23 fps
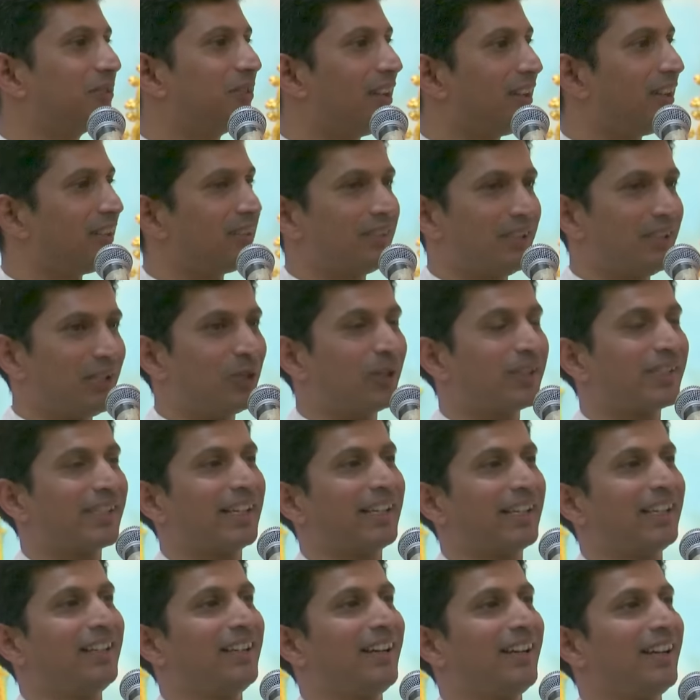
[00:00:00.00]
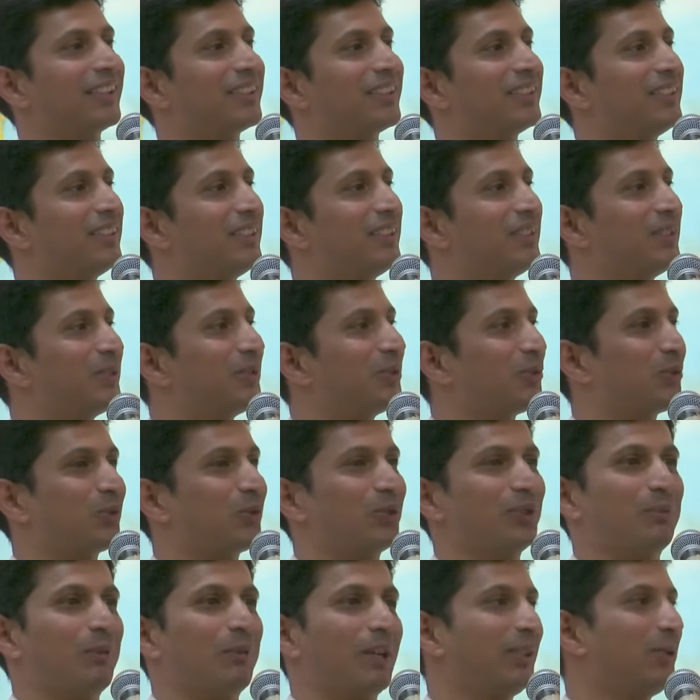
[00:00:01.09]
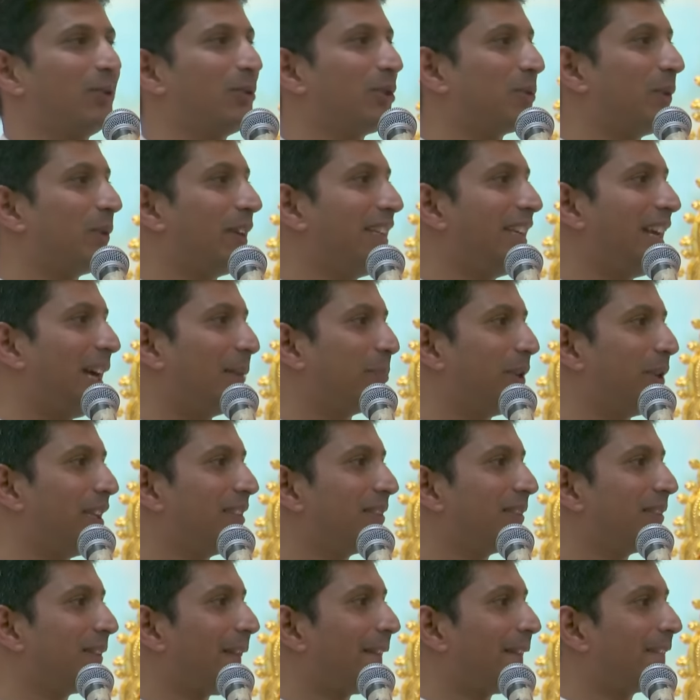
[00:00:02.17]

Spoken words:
Hey, he got second rank. So the mother was very happy.